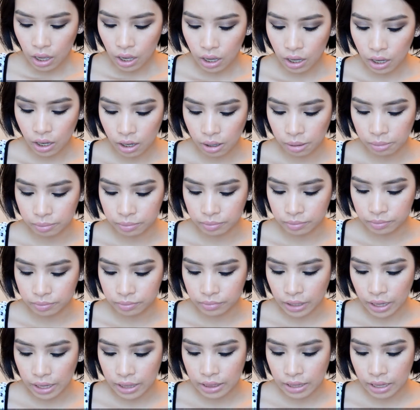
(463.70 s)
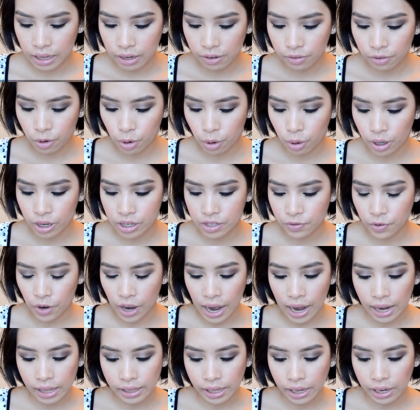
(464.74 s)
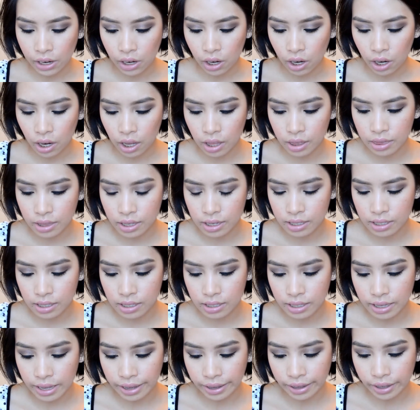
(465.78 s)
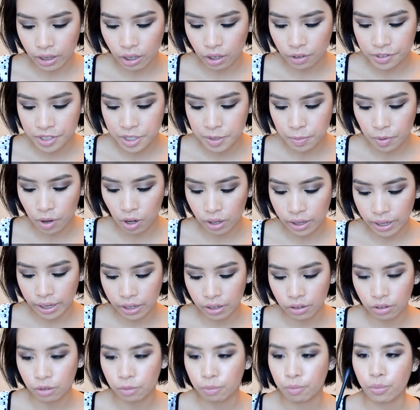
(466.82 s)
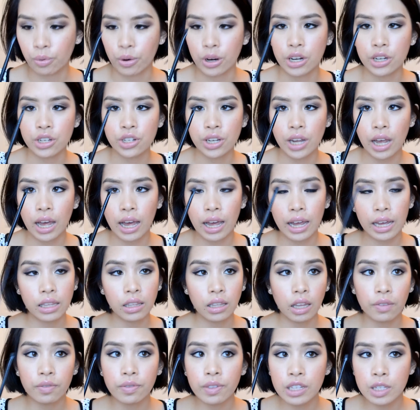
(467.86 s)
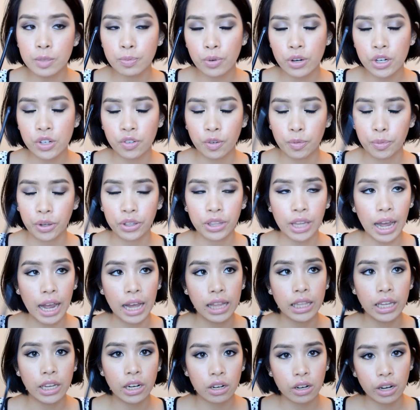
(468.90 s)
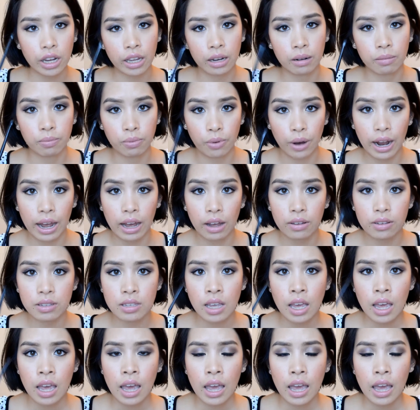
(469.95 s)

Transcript: And then, of course, for eyeliner, this is the e.l.f. Small Angled Brush. I love this brush for both eyeliner and brows.